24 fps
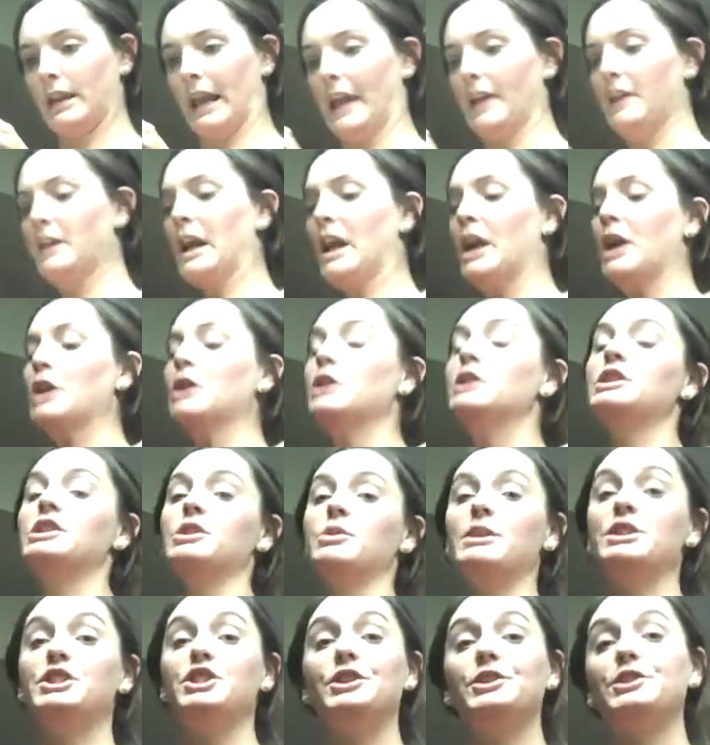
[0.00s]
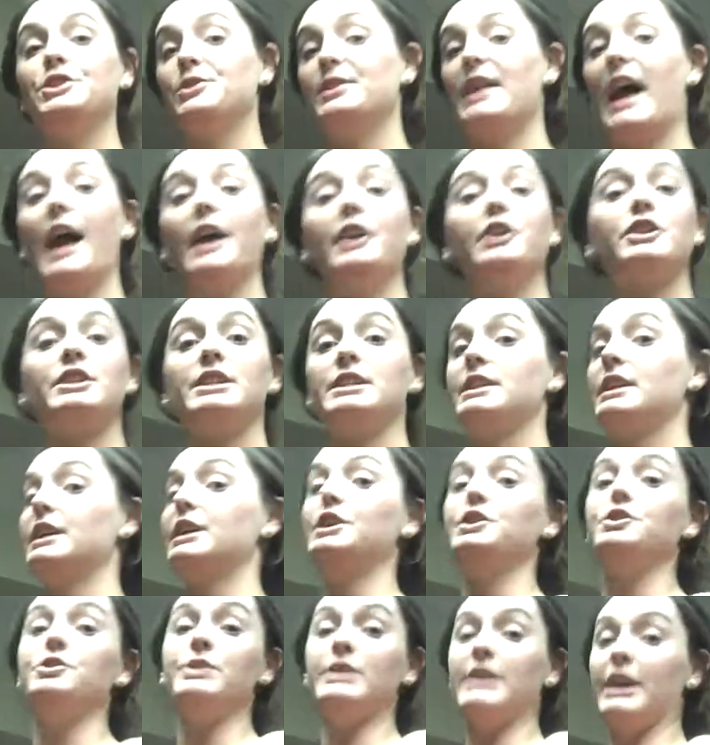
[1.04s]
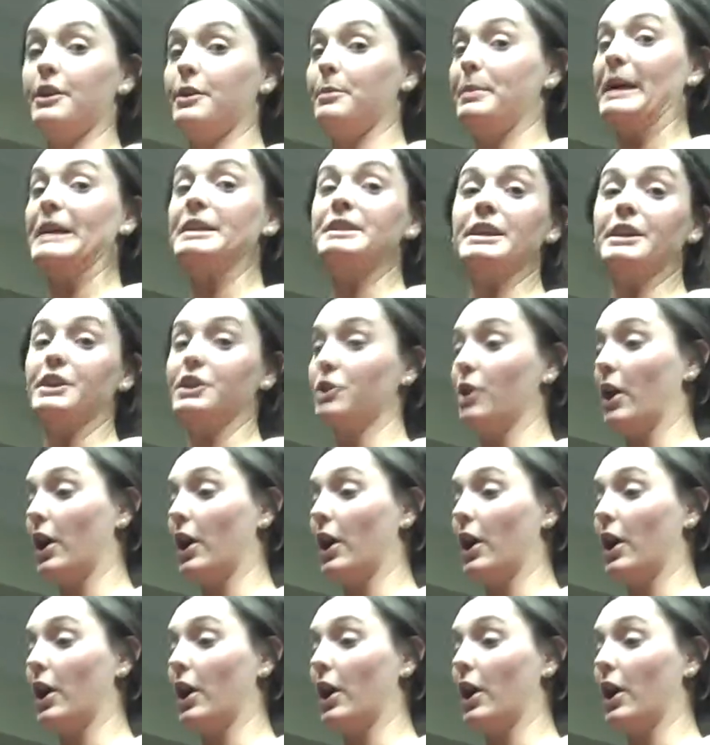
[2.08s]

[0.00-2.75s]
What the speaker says: Okay, so once you do that, you're just going to do another basic.